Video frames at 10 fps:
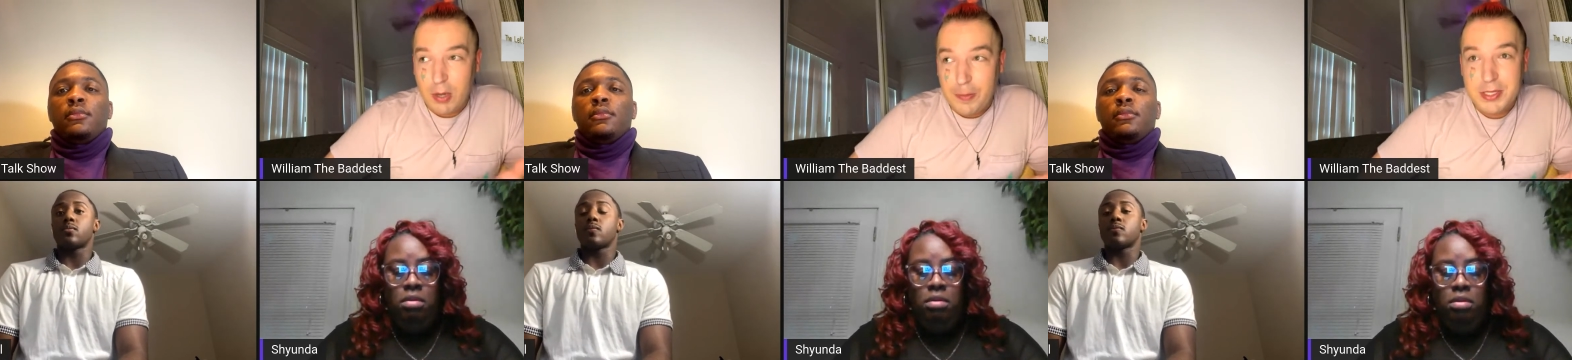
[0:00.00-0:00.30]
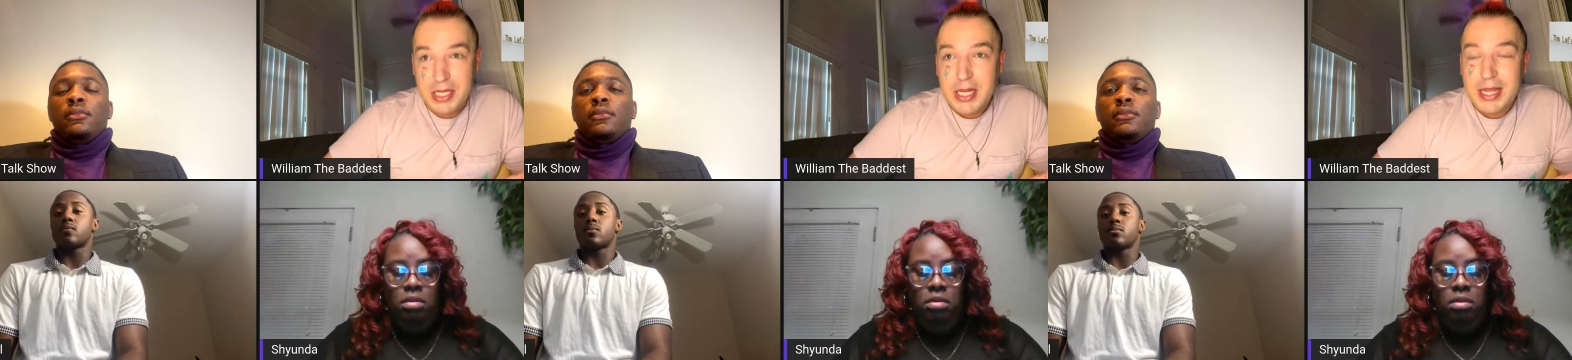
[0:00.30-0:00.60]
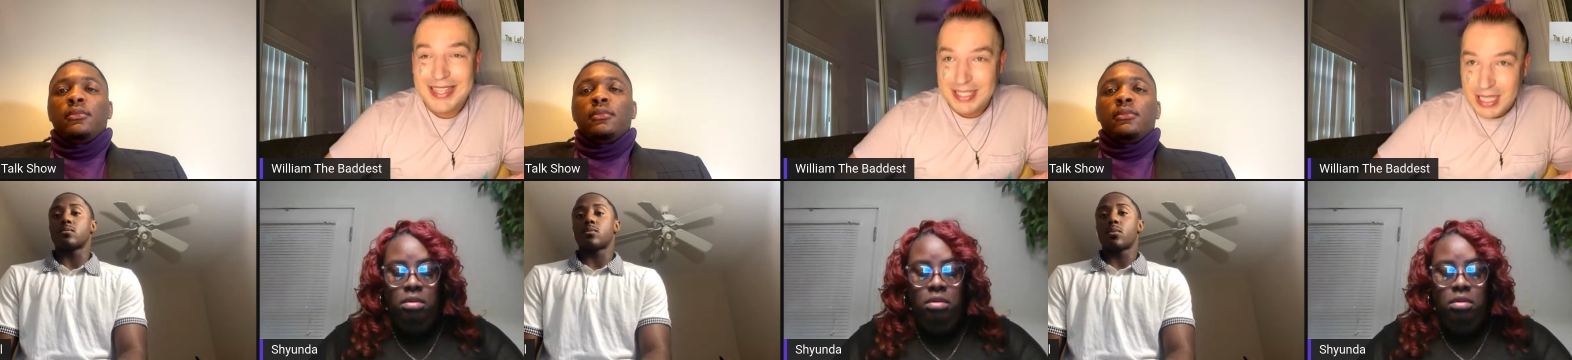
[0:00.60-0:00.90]
Speaker 1: represented
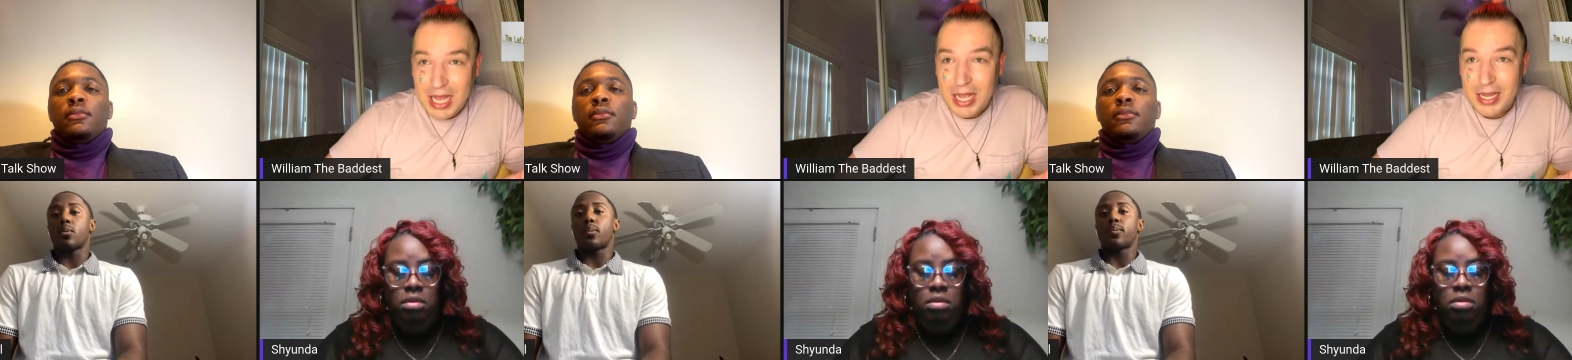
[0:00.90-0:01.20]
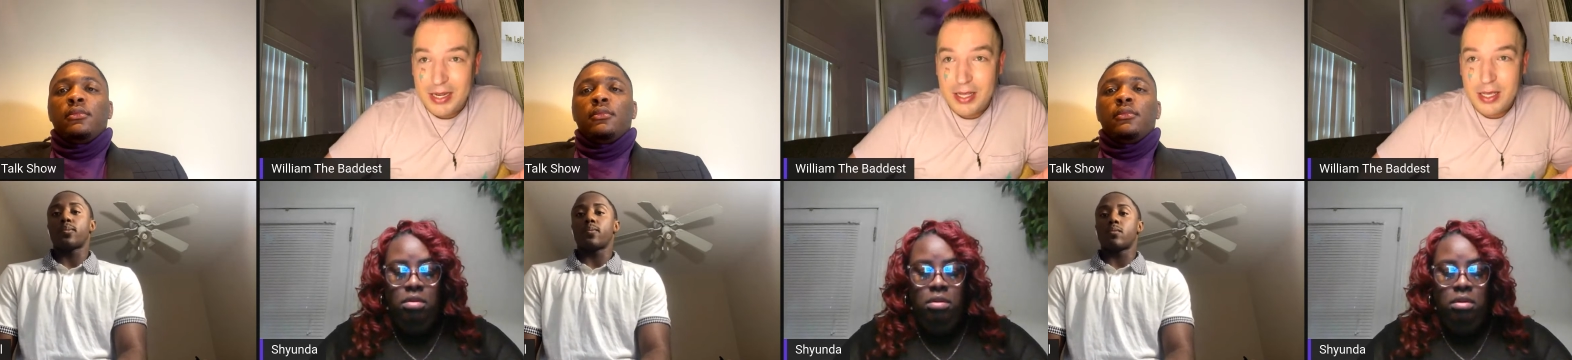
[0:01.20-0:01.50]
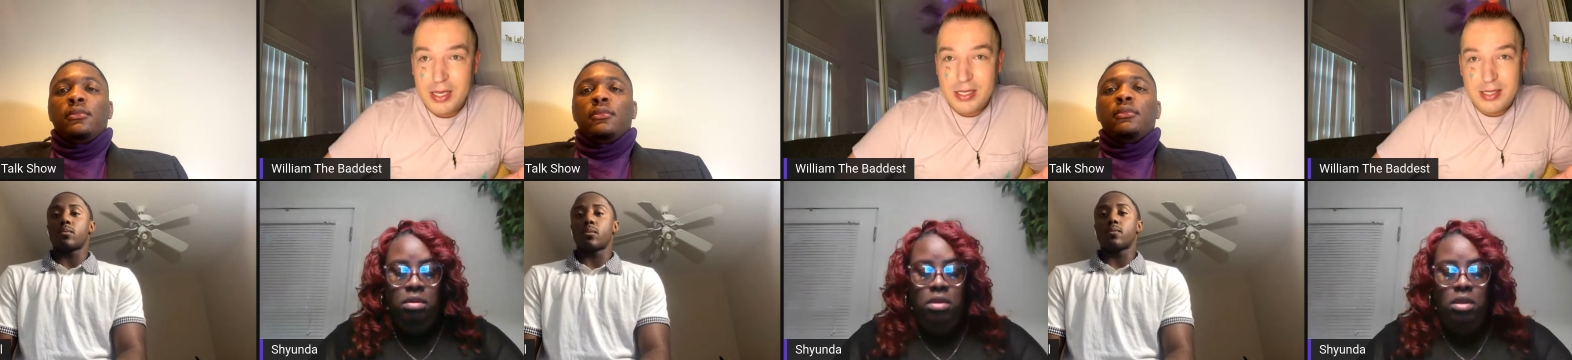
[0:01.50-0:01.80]
that side.
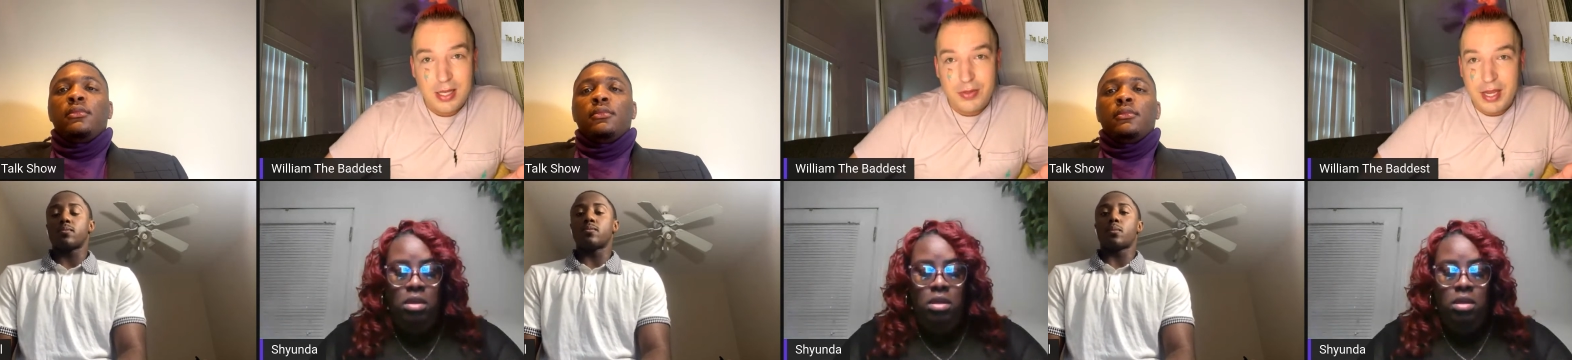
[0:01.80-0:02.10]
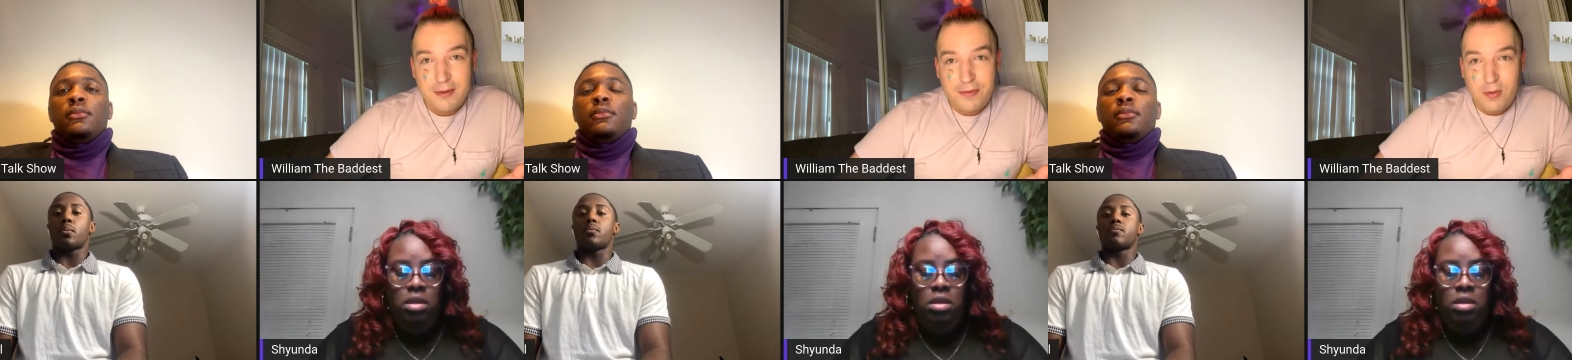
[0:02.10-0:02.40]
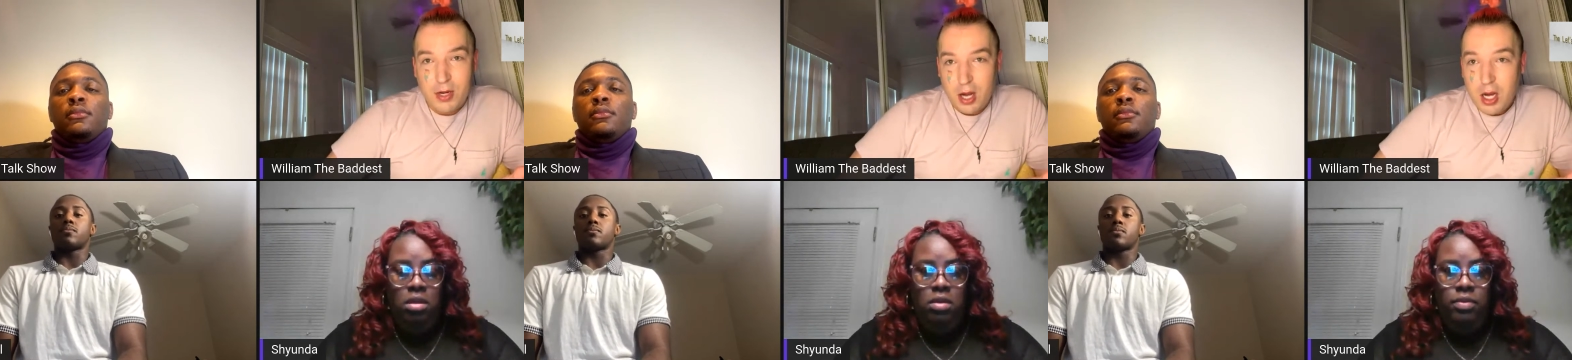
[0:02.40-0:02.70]
So therefore,
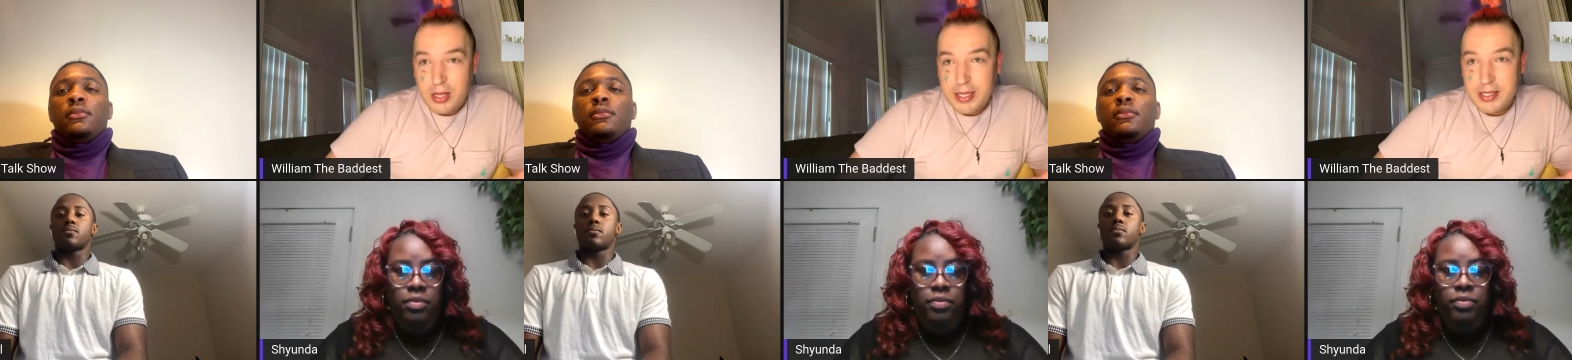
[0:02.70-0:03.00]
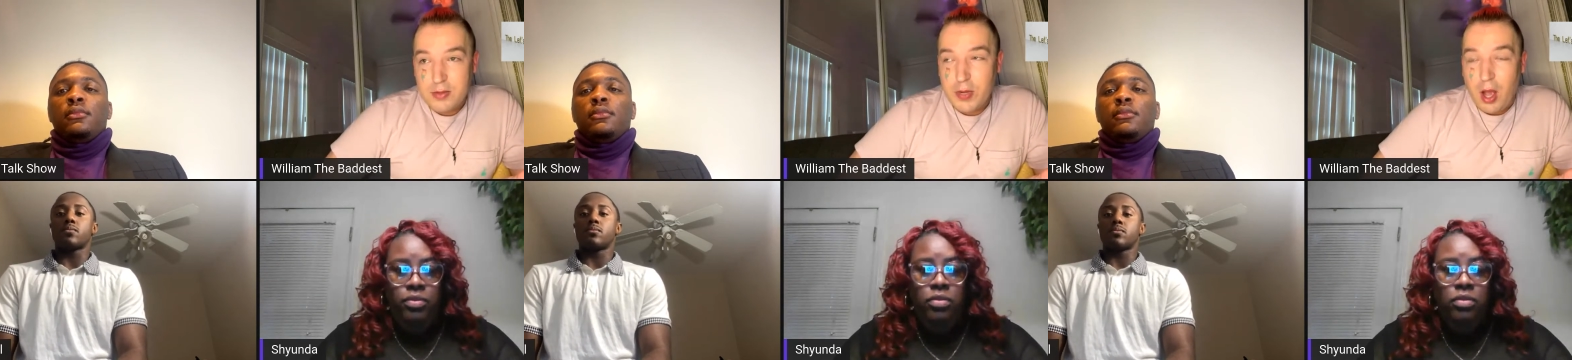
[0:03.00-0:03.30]
regardless, we